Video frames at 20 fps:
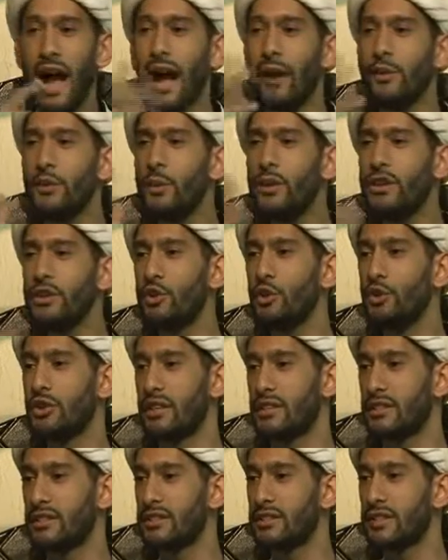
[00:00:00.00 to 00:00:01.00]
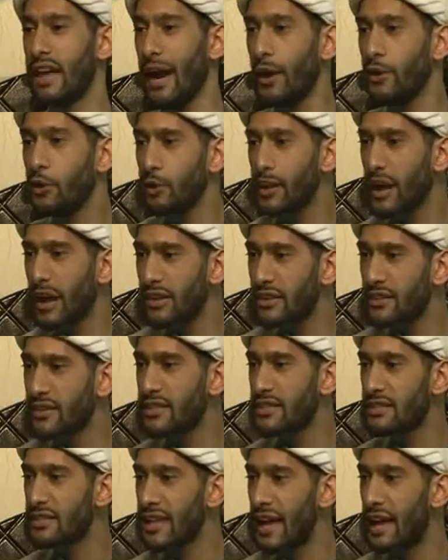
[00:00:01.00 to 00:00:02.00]
How do we do this? How do we
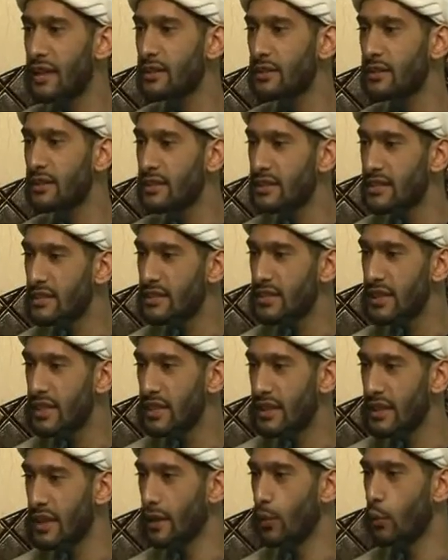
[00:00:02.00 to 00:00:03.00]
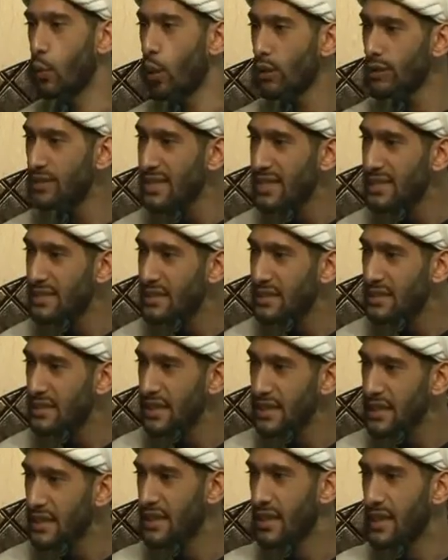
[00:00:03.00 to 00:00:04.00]
understand this seeking? What is
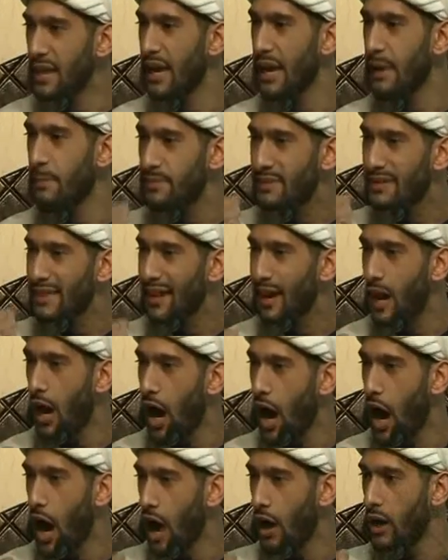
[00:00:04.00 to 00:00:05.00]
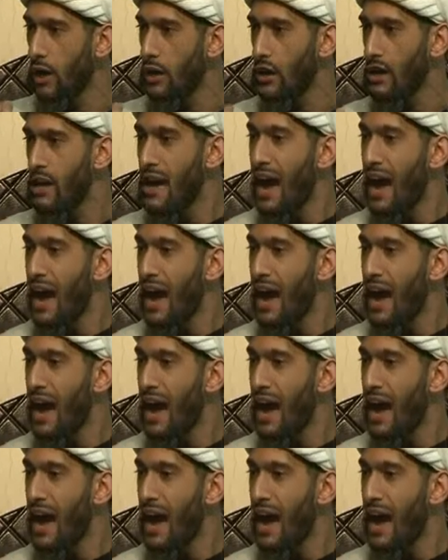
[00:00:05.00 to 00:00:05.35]
seeking? Ibtigha.